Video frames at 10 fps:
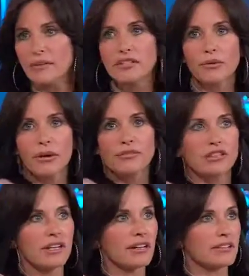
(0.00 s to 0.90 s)
mean, so what if
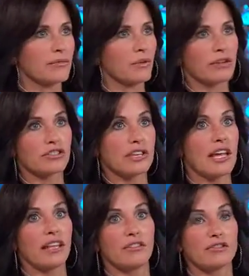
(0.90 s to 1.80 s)
she dated someone
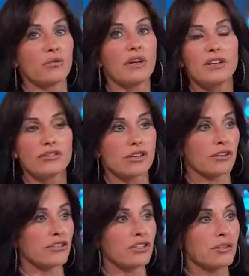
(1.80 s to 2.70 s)
ten, twenty years
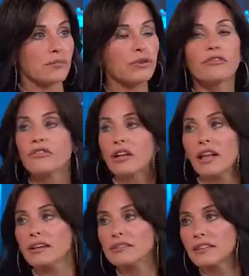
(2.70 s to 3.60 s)
younger? She's a beautiful,
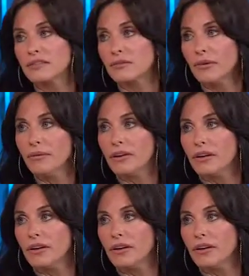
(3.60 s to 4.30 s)
classic woman.